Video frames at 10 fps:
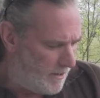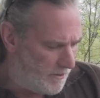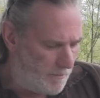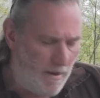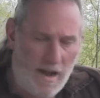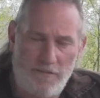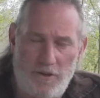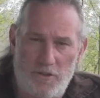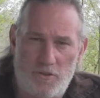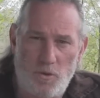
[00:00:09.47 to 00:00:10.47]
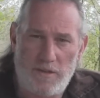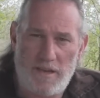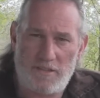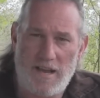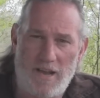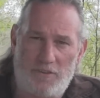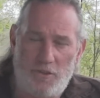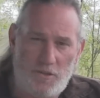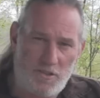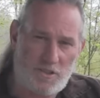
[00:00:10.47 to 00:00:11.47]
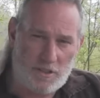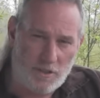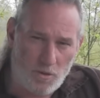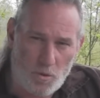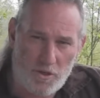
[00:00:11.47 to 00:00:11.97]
here at the Pathfinder School, and that is how to distill